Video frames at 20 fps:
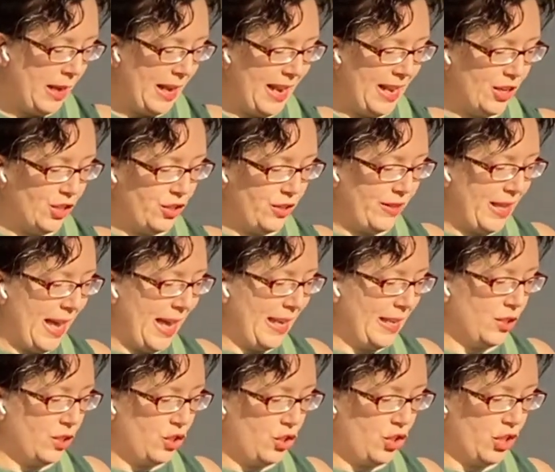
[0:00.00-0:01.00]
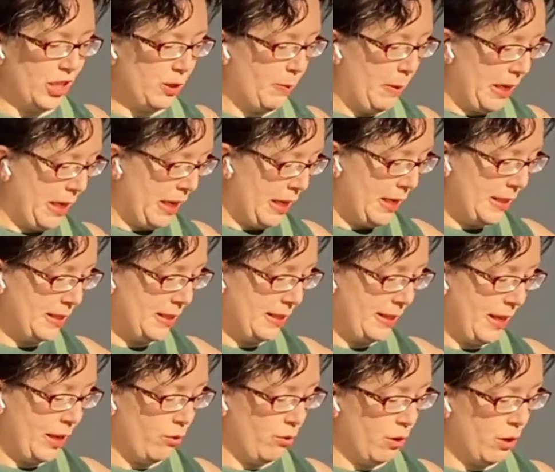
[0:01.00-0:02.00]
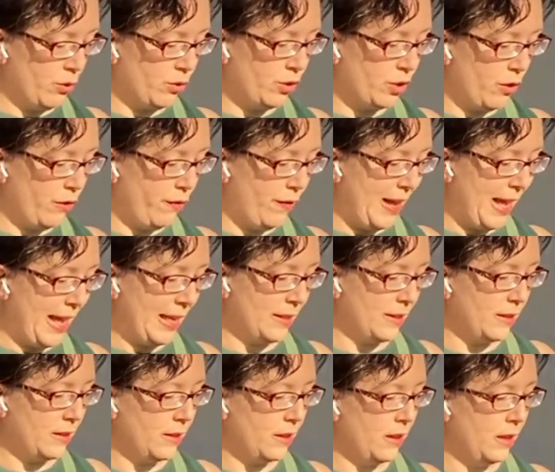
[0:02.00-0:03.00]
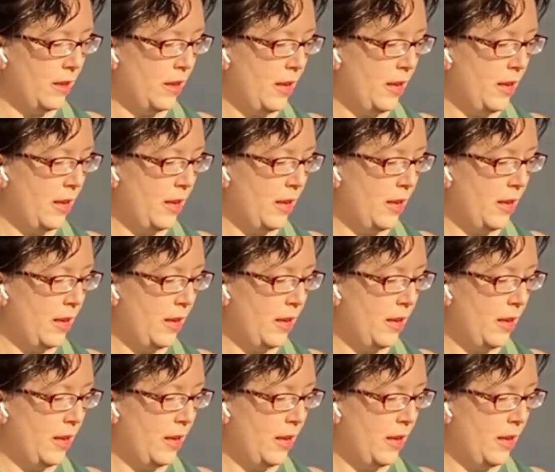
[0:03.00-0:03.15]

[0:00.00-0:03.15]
And that is just because they grow so fast